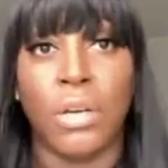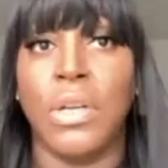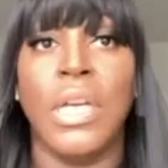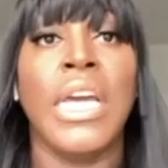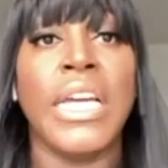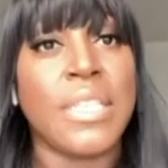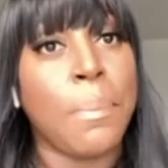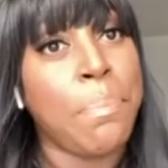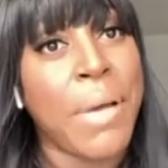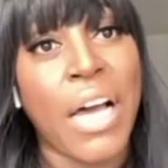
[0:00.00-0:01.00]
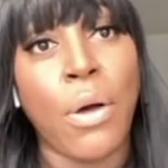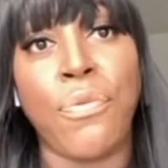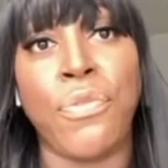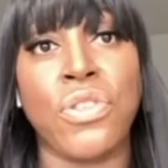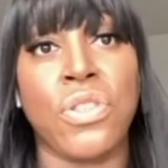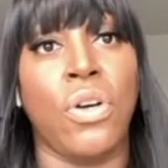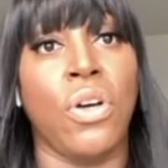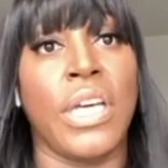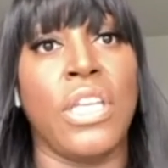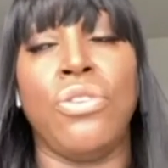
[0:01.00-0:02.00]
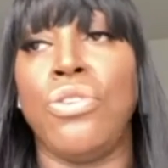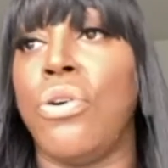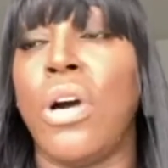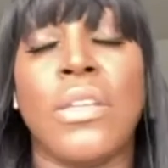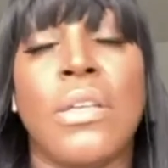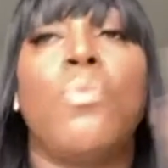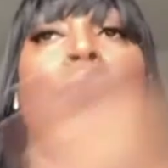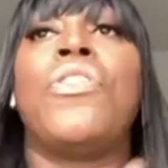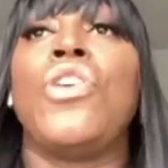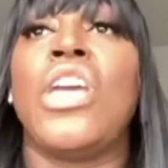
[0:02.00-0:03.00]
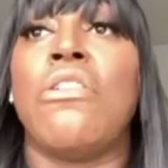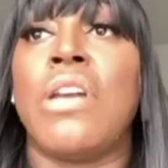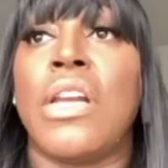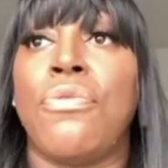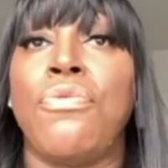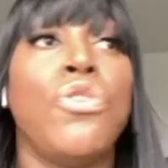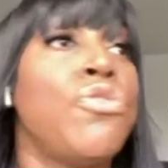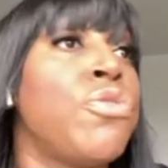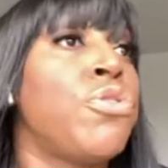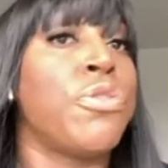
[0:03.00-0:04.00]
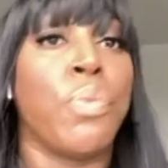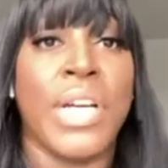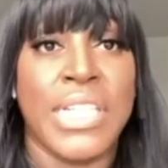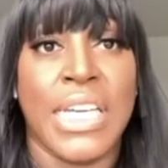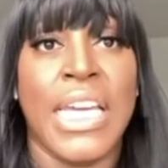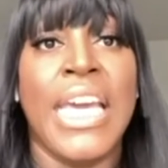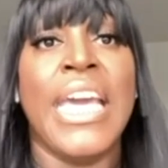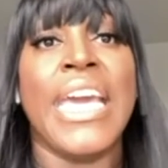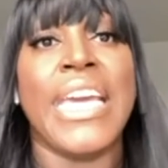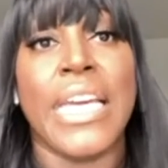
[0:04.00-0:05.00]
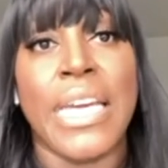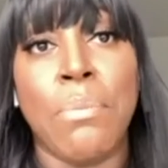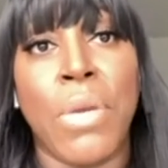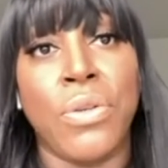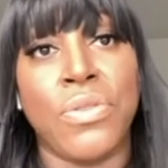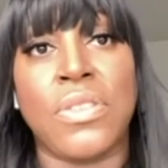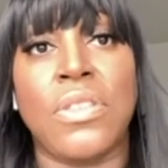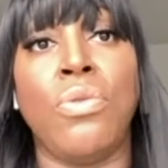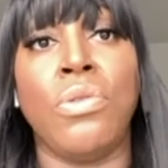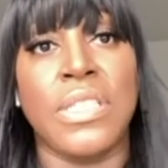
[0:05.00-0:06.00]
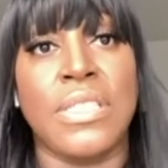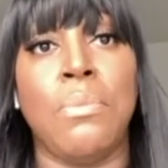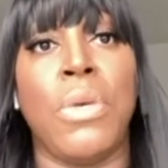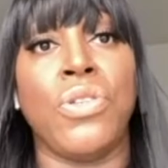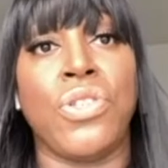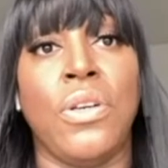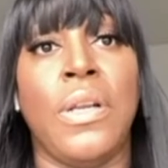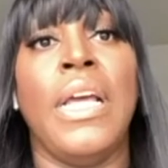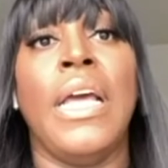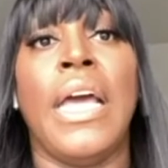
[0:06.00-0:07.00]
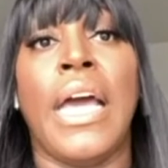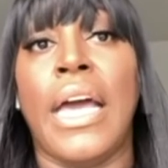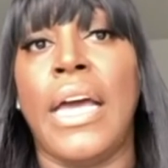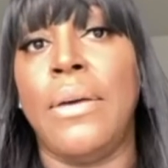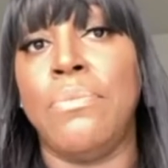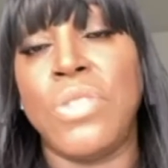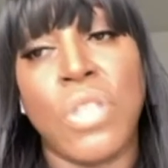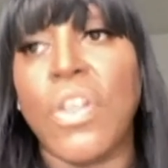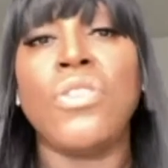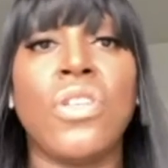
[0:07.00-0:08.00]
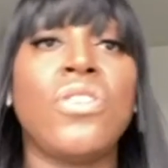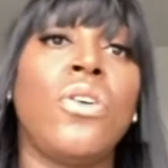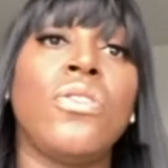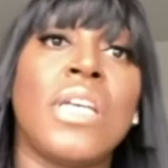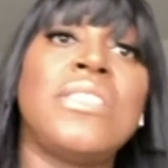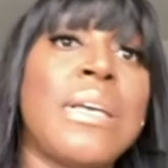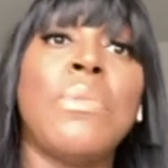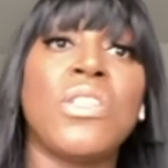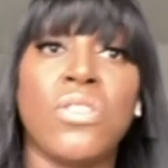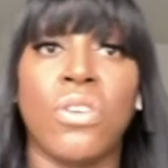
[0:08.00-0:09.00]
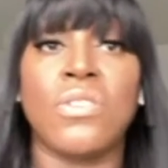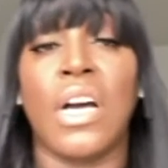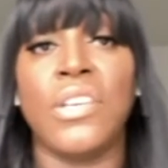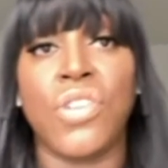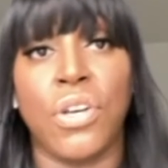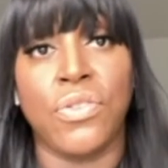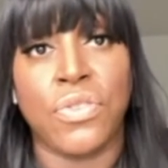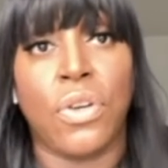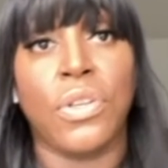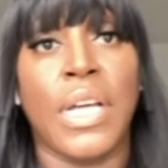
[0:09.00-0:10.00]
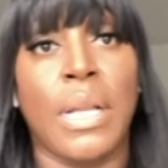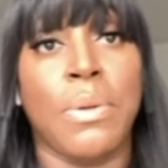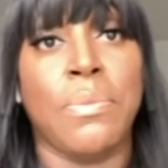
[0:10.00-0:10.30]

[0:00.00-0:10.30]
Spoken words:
know, it's a powerful song. Whether you hear it at a funeral or a wedding, it emotes all this emotion. So those are the songs, some of the songs that I chose on the album.